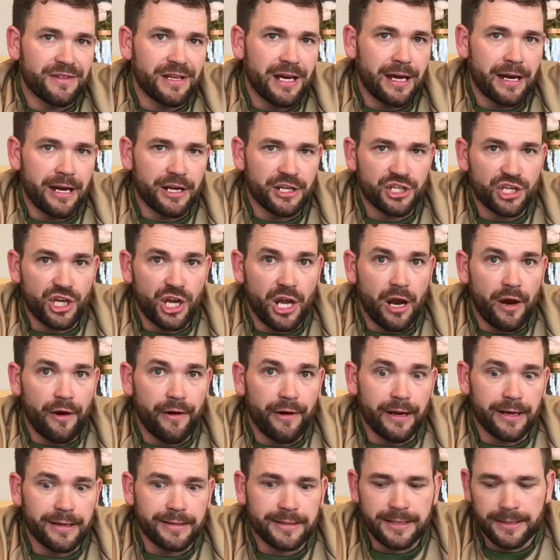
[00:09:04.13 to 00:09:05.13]
done at
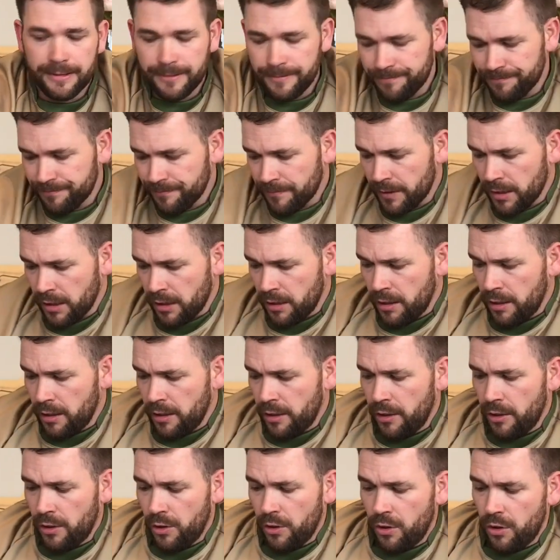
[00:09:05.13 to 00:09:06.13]
GRS.
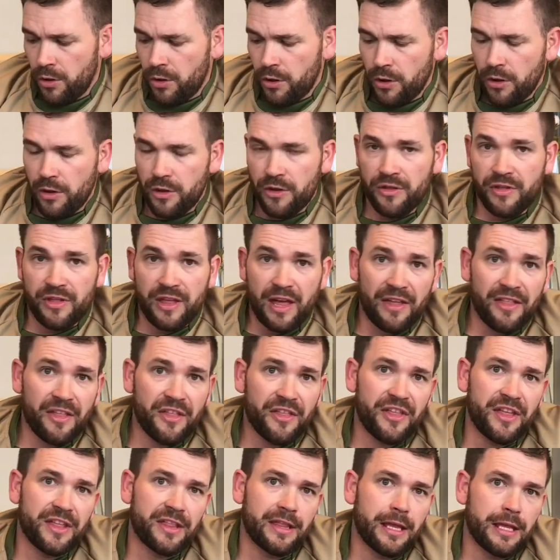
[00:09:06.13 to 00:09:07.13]
The other
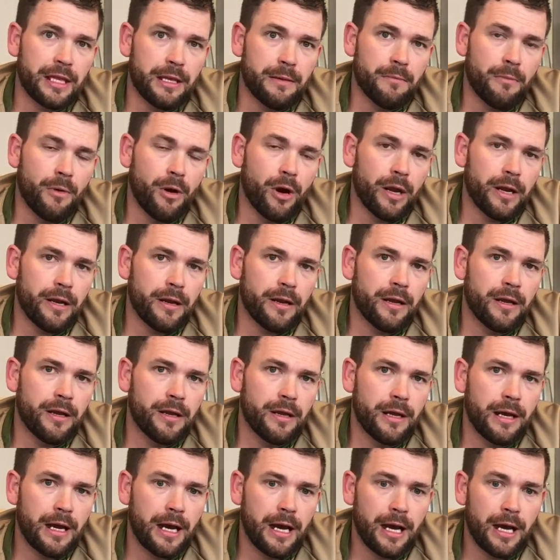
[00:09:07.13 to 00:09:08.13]
thing that you might
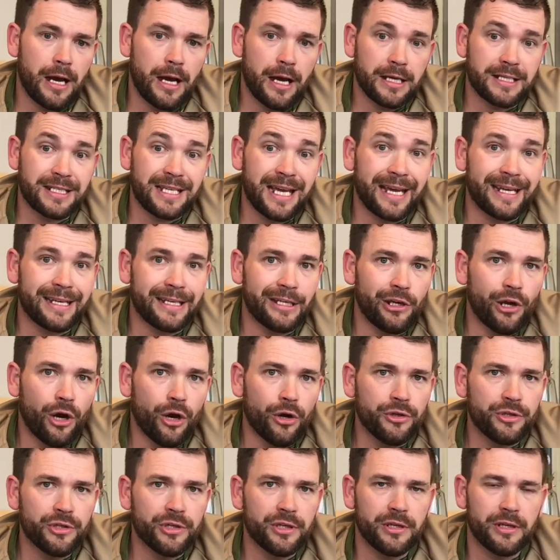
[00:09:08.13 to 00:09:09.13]
take
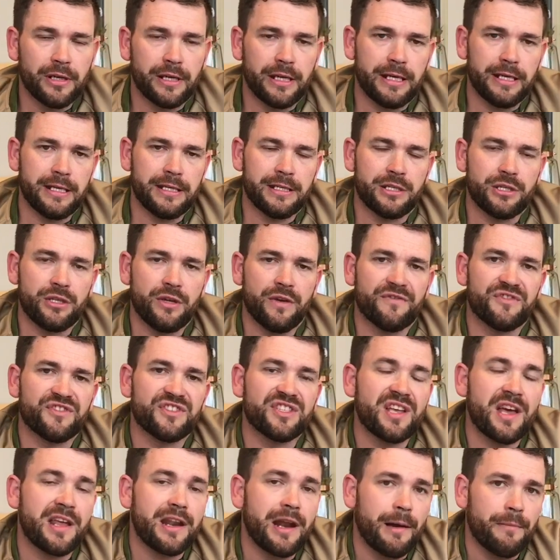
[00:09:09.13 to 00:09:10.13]
note is you've
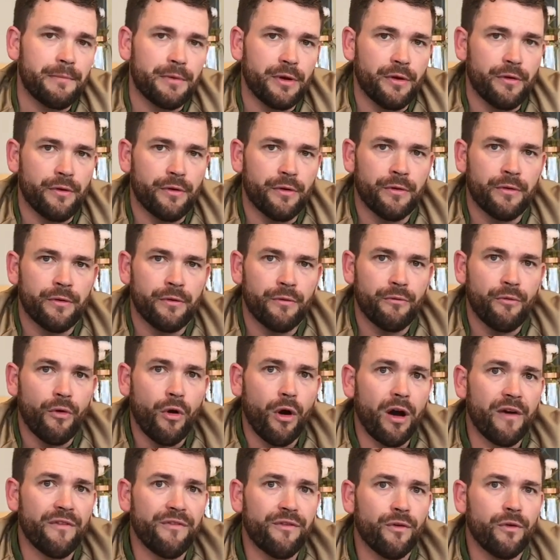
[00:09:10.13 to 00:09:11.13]
set up your
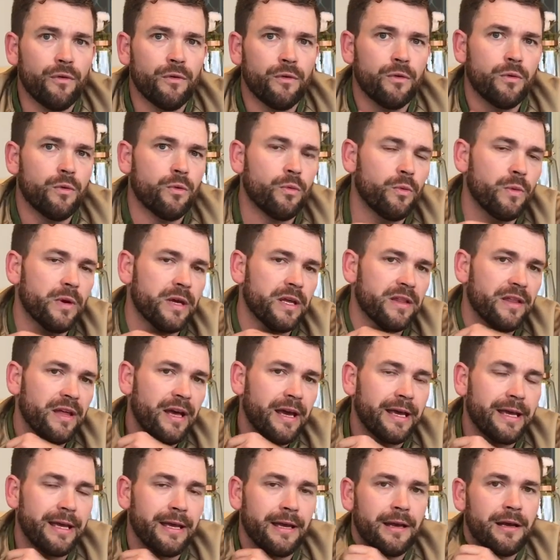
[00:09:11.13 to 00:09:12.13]
rifle with
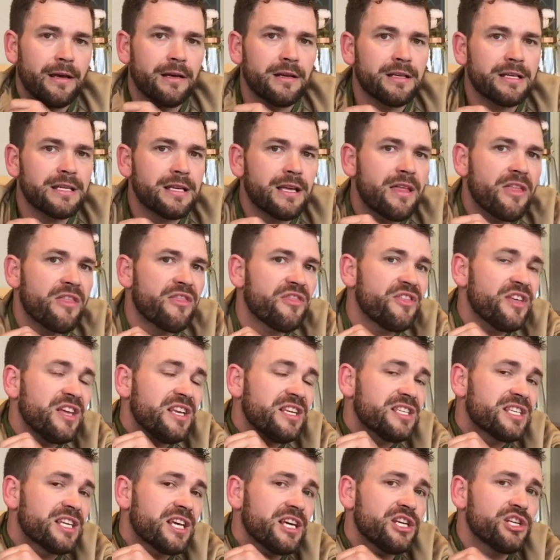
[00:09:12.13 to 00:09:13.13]
a
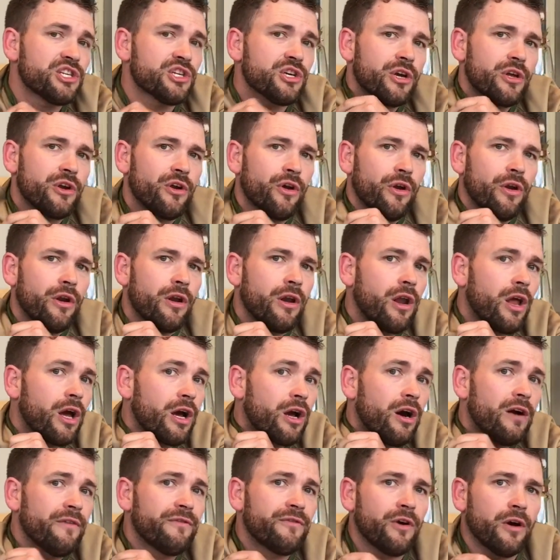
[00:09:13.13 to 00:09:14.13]
thin t-shirt on,
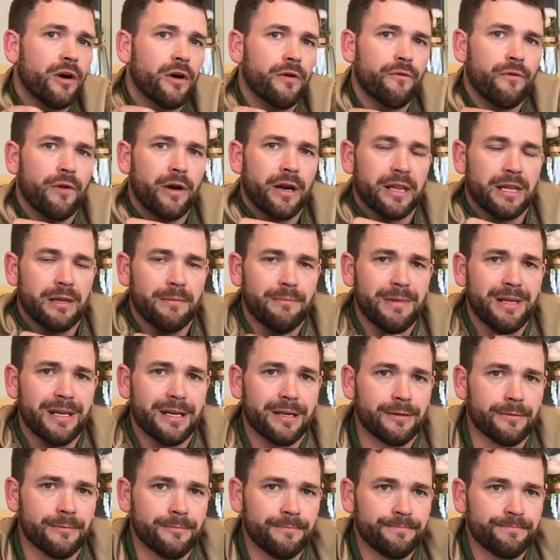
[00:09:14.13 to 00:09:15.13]
like I've got right at the
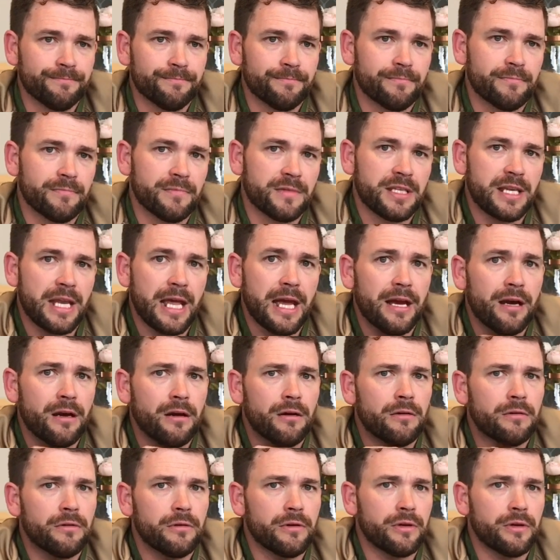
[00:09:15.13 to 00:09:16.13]
minute. Now